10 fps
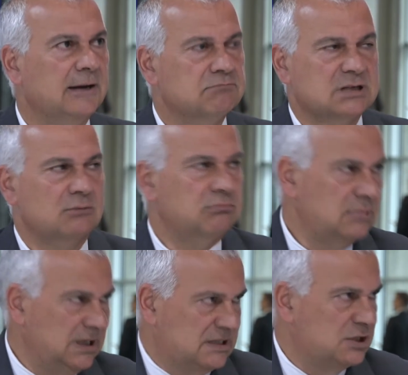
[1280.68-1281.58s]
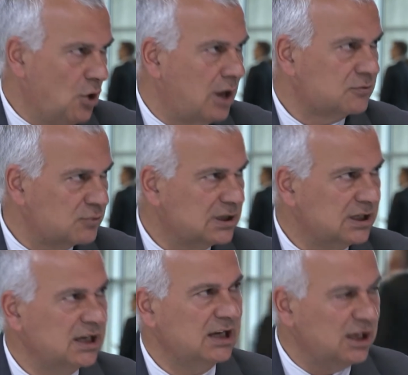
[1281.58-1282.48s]
So it's not
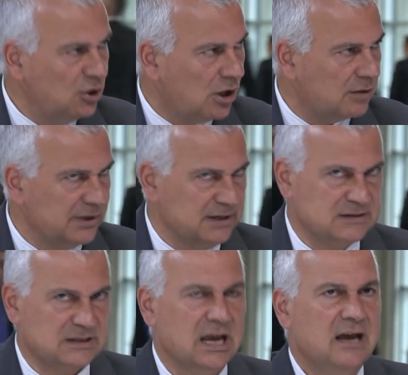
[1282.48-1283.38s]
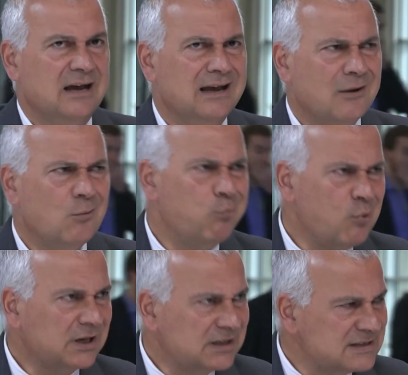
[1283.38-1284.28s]
really enormous.
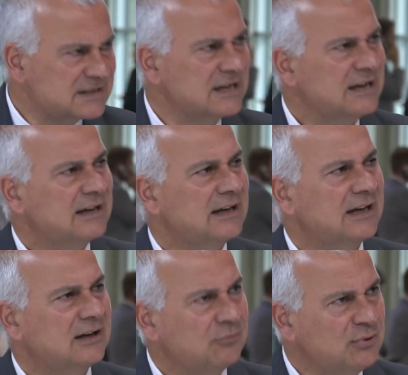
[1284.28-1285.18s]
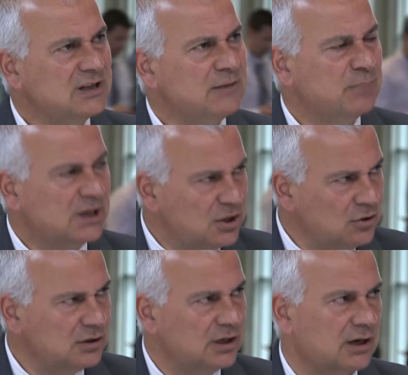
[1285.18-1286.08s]
What is really
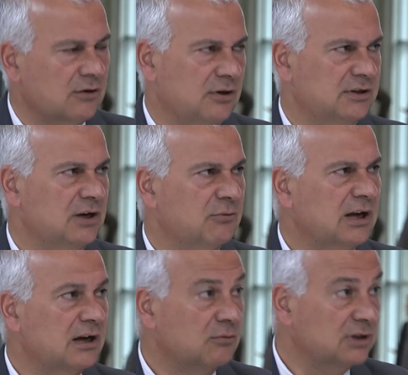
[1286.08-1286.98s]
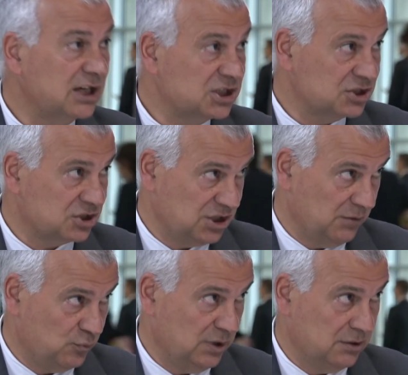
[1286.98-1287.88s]
peculiar on the Iranian
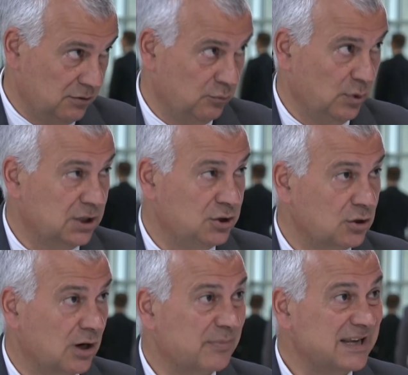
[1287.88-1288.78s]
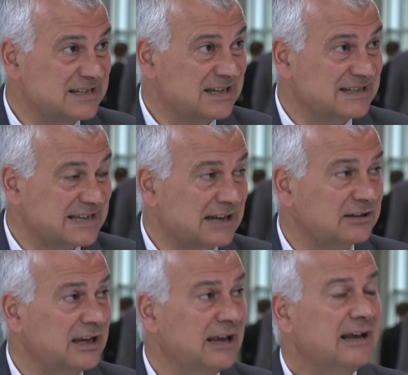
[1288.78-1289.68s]
relationship with Europe? It's
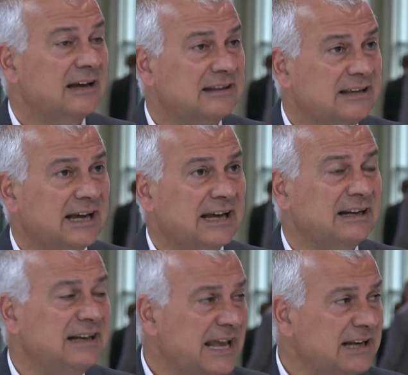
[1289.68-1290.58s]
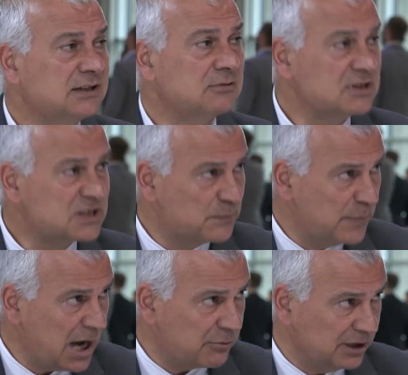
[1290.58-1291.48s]
exactly the
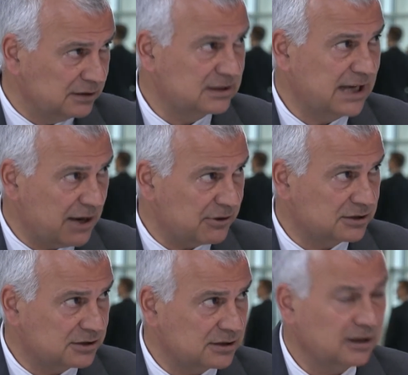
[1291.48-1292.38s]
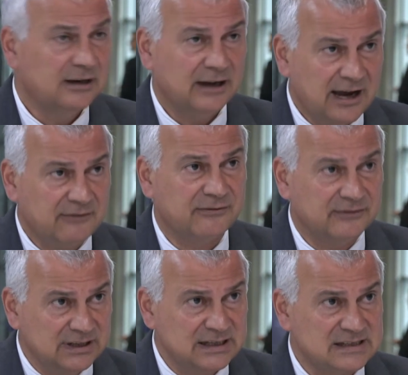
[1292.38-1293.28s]
non-transparent character of
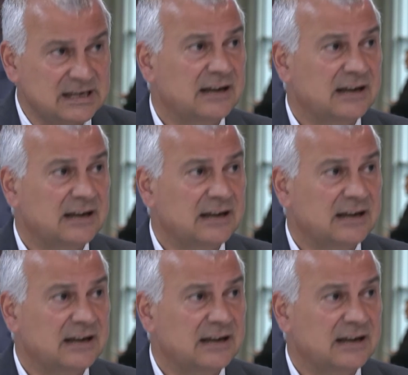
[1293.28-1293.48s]
these